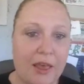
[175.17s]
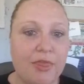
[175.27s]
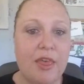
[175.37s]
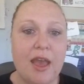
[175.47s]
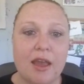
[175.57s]

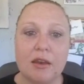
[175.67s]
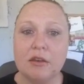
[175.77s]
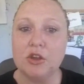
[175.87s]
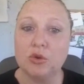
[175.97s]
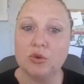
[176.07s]
and
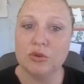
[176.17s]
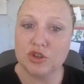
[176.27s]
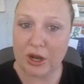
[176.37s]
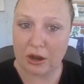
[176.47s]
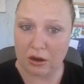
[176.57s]
then you
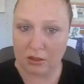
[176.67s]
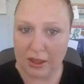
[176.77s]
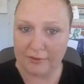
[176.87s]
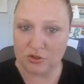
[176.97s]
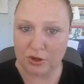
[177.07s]
share it on
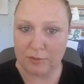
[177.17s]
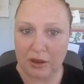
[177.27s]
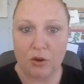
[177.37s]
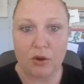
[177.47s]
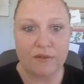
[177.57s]
live
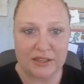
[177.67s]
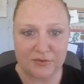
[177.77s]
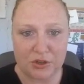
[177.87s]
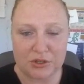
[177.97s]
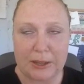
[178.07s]
streaming, or
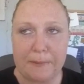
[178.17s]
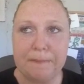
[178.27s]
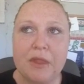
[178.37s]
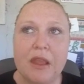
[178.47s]
vice versa.